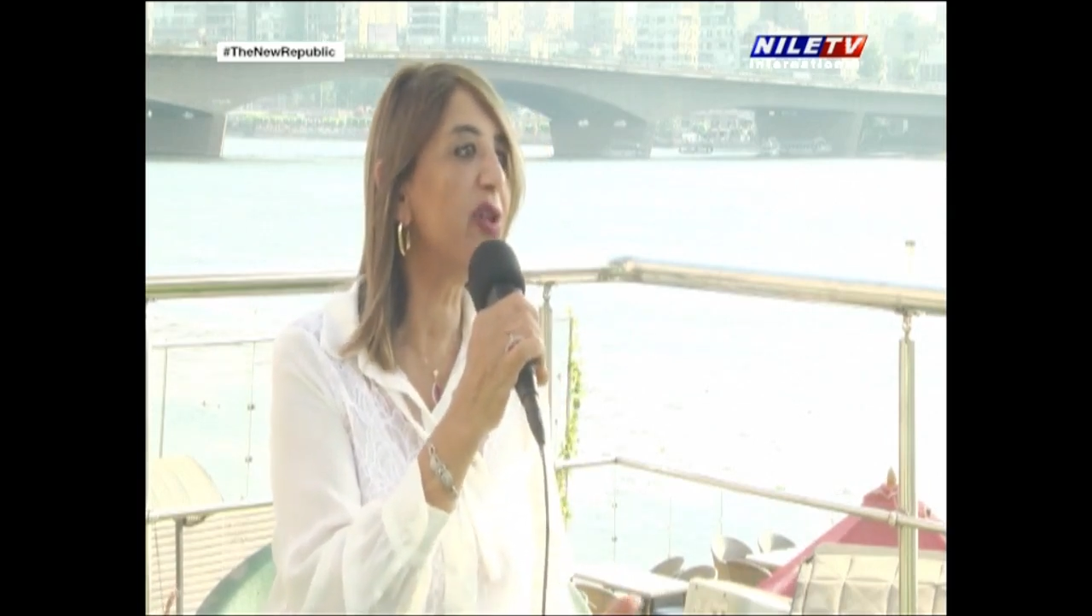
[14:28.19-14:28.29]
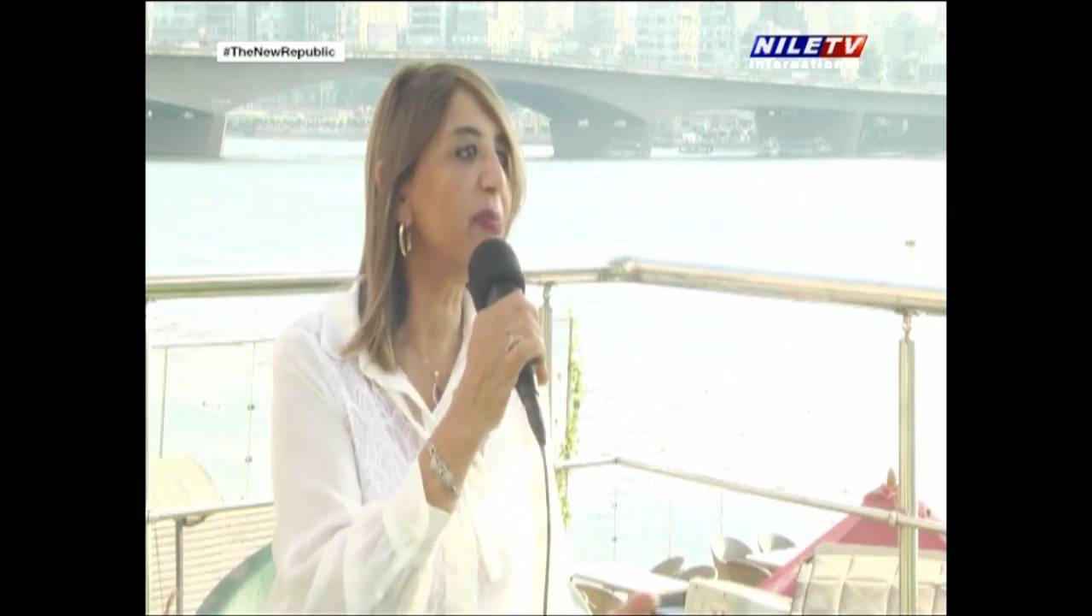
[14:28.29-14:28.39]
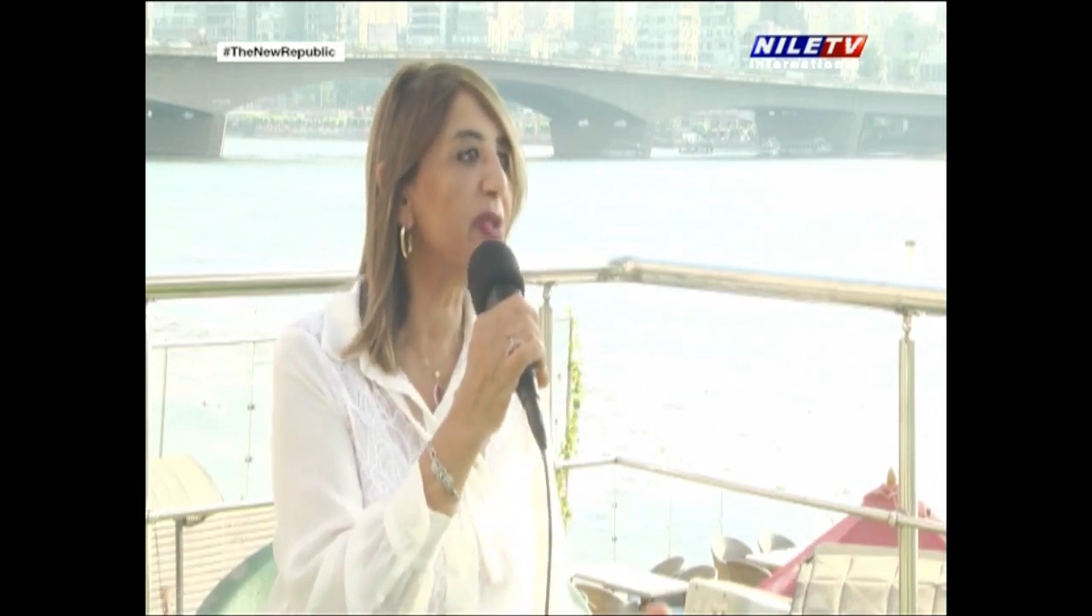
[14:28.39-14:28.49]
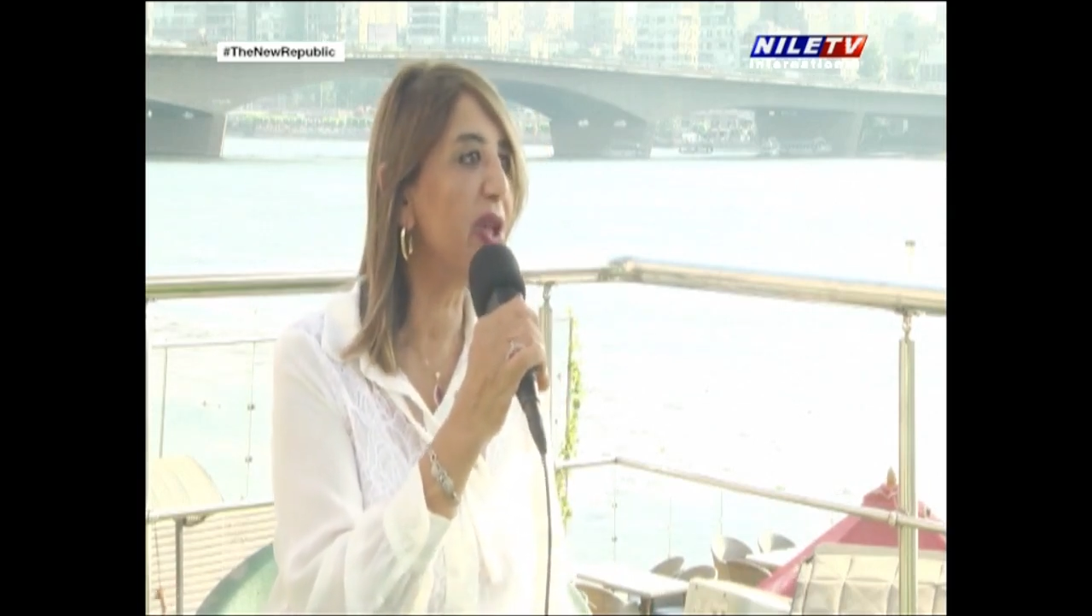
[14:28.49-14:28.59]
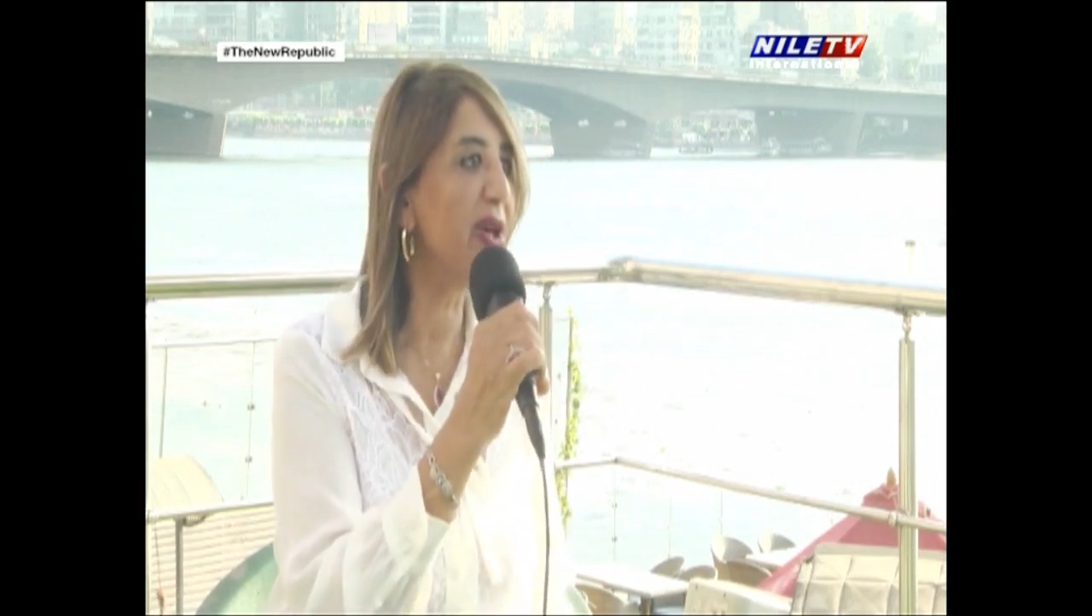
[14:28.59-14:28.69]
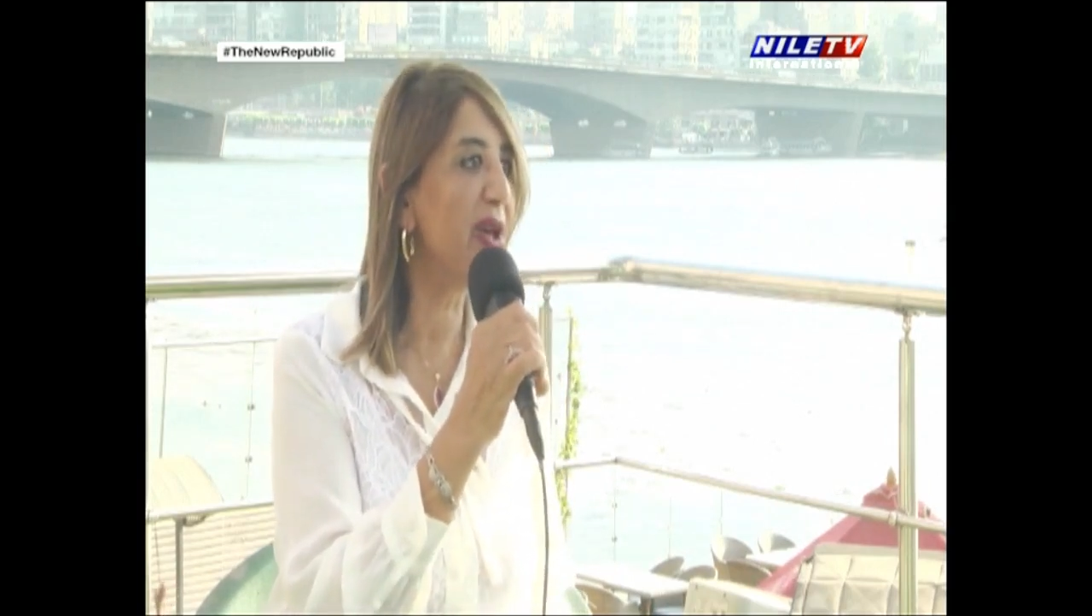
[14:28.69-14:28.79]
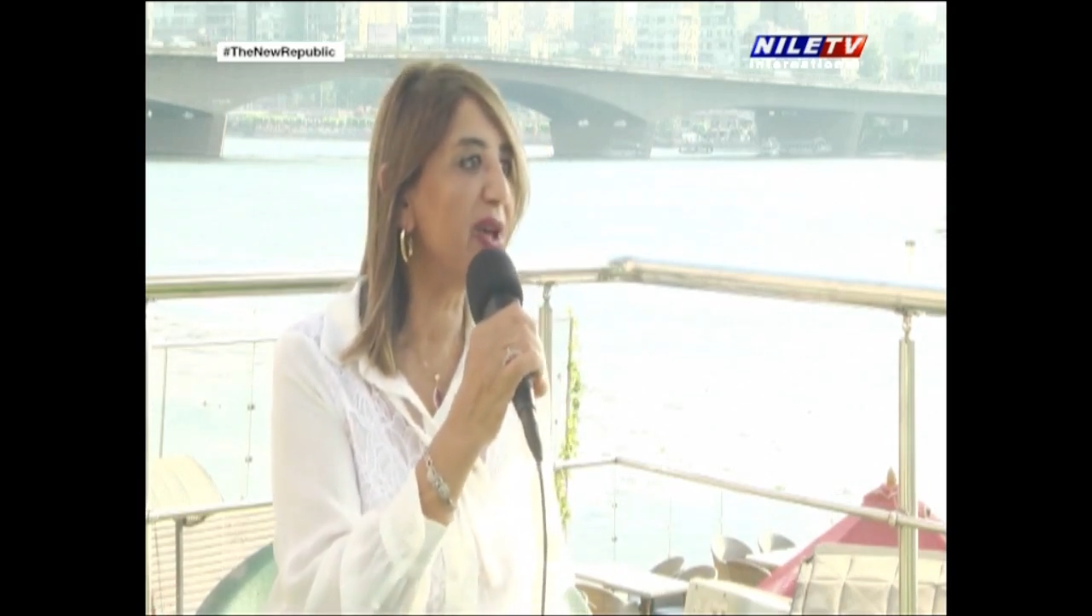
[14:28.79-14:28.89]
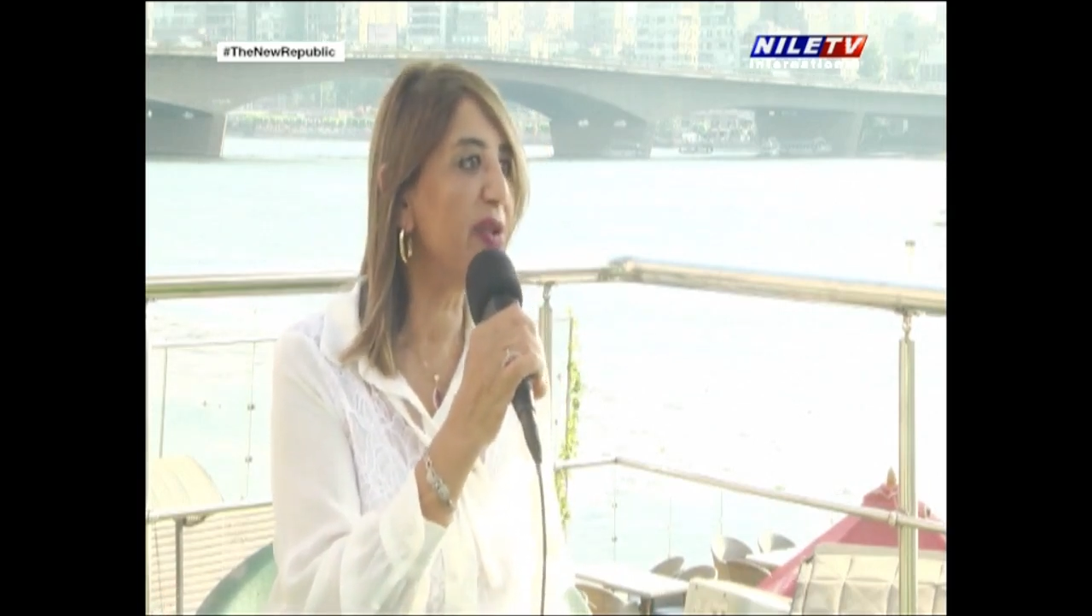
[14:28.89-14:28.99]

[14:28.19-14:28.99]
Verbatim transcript: them the,